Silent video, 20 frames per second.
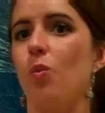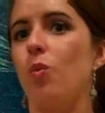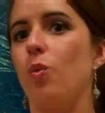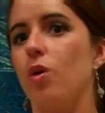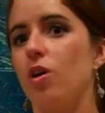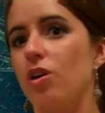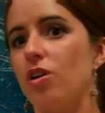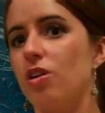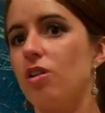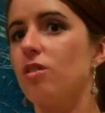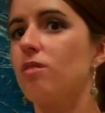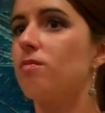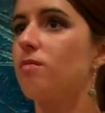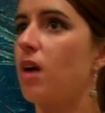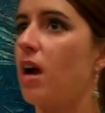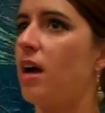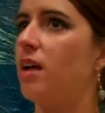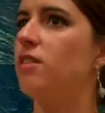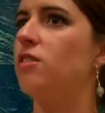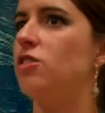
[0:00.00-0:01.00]
We're
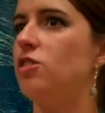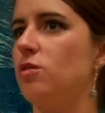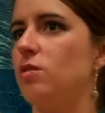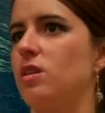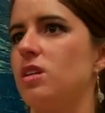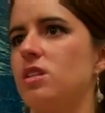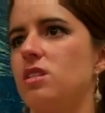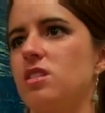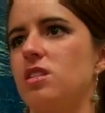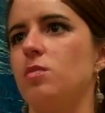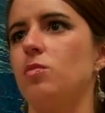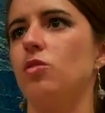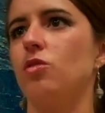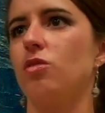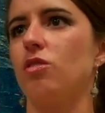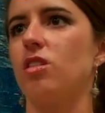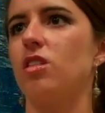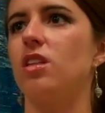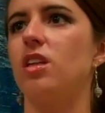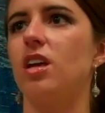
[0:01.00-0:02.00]
kind of doing a
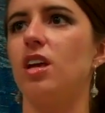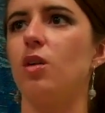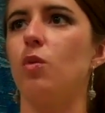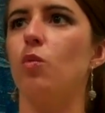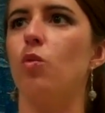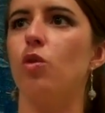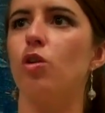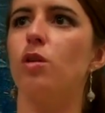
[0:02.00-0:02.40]
similar thing.